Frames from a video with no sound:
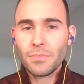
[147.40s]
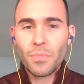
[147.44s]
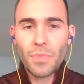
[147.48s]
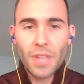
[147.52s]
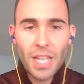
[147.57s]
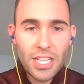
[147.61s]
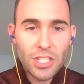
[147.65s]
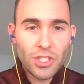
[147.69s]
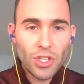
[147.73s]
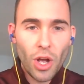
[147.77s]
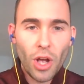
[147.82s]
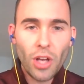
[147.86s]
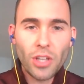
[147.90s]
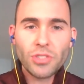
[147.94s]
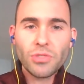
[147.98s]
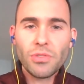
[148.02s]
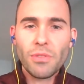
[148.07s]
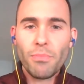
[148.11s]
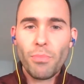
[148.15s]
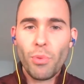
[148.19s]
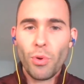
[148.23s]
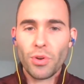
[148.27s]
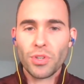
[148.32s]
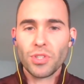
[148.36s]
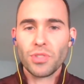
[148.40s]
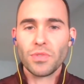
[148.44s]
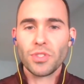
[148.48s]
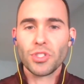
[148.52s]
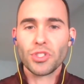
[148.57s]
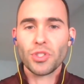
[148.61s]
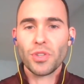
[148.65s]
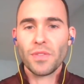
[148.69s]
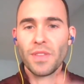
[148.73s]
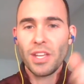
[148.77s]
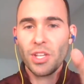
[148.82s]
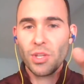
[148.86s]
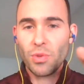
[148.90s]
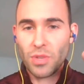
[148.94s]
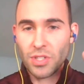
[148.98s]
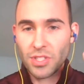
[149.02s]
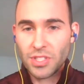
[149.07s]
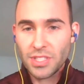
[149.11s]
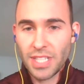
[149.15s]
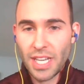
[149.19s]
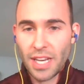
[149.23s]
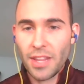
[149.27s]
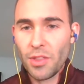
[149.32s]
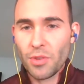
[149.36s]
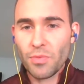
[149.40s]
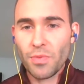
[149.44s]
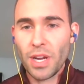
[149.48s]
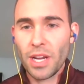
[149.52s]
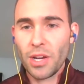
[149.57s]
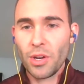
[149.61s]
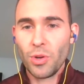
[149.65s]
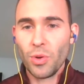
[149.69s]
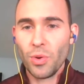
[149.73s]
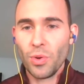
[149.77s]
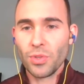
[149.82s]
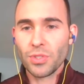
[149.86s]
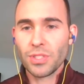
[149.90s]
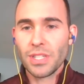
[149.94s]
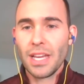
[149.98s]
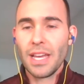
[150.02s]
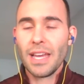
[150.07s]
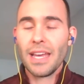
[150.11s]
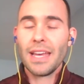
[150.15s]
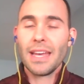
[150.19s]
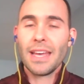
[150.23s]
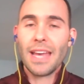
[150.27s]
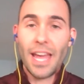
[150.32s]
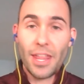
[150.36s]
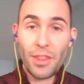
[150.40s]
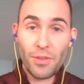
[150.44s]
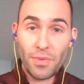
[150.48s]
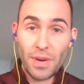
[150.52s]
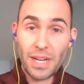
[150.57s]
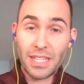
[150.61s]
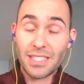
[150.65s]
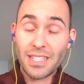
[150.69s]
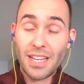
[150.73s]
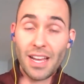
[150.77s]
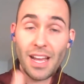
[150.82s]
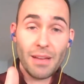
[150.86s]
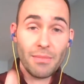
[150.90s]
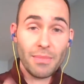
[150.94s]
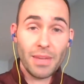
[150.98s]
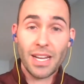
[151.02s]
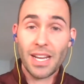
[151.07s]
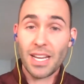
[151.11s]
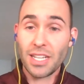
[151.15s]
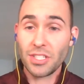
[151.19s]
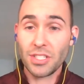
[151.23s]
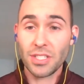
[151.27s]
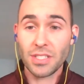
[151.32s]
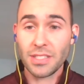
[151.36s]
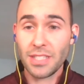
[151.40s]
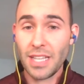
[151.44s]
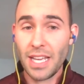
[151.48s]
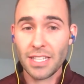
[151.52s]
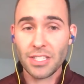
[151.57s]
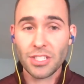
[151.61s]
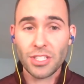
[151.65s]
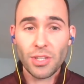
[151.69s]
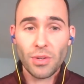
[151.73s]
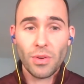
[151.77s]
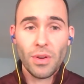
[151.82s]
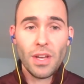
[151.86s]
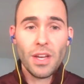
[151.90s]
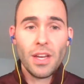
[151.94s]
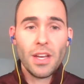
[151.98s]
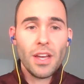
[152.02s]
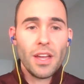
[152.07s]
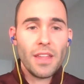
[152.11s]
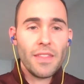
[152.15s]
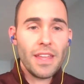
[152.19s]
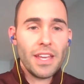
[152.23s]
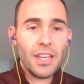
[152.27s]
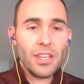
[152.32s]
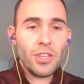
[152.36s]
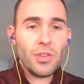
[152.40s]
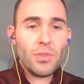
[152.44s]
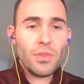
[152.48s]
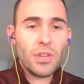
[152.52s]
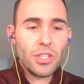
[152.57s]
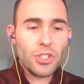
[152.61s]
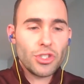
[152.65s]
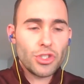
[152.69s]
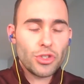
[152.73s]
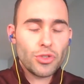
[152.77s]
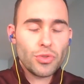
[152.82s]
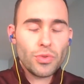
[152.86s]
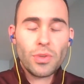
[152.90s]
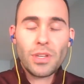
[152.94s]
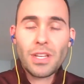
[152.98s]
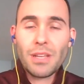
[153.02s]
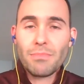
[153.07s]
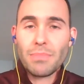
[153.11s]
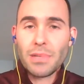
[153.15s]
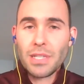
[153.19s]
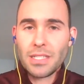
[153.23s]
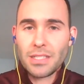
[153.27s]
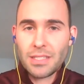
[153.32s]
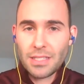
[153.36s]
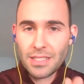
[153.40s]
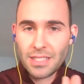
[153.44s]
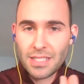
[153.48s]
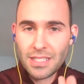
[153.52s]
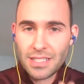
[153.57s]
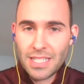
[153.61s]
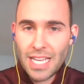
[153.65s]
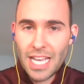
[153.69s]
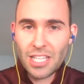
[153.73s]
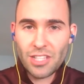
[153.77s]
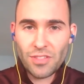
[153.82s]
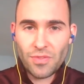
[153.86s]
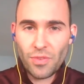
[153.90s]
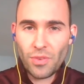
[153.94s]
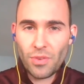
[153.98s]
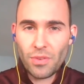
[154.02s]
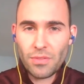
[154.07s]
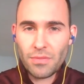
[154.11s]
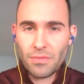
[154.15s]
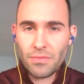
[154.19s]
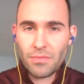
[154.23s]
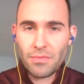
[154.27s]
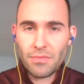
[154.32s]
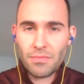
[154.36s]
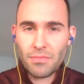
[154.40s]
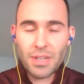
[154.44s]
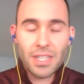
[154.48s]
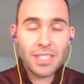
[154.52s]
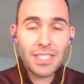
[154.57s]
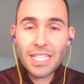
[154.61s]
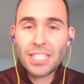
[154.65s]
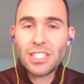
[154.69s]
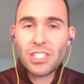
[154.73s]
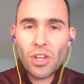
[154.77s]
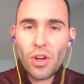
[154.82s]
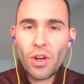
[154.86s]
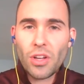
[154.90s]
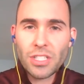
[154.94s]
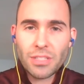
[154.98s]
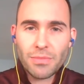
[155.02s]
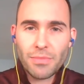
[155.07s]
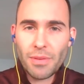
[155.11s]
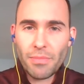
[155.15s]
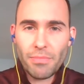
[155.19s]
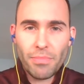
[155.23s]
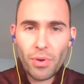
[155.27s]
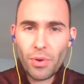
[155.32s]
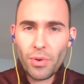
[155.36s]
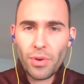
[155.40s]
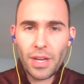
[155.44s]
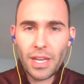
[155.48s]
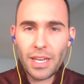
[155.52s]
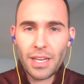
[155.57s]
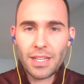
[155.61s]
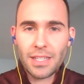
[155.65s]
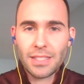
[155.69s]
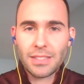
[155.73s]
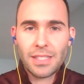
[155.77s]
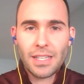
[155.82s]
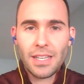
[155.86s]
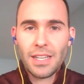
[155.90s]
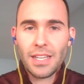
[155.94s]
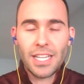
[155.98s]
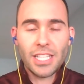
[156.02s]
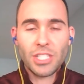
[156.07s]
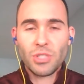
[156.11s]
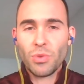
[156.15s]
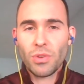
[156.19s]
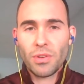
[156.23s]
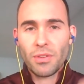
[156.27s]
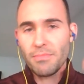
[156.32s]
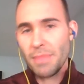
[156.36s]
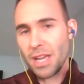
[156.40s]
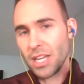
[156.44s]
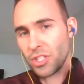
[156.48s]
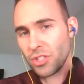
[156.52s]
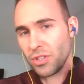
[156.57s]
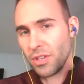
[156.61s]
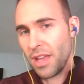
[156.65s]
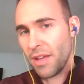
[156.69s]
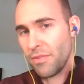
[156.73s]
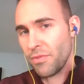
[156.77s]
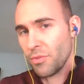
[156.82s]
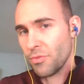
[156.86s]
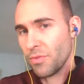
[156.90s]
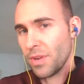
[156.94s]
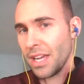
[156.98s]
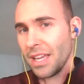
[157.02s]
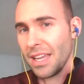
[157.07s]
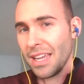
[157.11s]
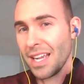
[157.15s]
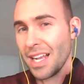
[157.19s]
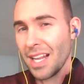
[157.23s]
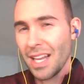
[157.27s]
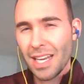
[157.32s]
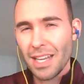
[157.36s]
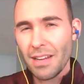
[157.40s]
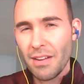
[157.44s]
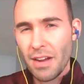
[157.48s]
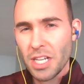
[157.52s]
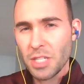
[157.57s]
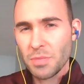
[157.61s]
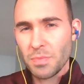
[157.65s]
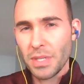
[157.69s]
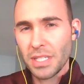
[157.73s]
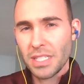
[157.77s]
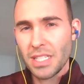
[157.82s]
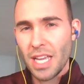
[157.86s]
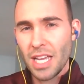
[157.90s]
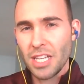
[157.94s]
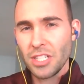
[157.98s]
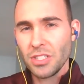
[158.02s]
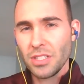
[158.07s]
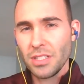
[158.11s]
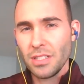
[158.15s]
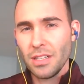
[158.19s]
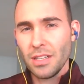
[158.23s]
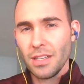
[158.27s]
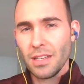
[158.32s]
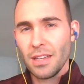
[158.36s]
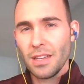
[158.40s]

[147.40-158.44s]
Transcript: it's also important to ensure that you are setting the right goals at the right time, like I just said, so that you can truly be successful. Because that's the ultimate point, is, is you want to make sure you have the right and clear expectation.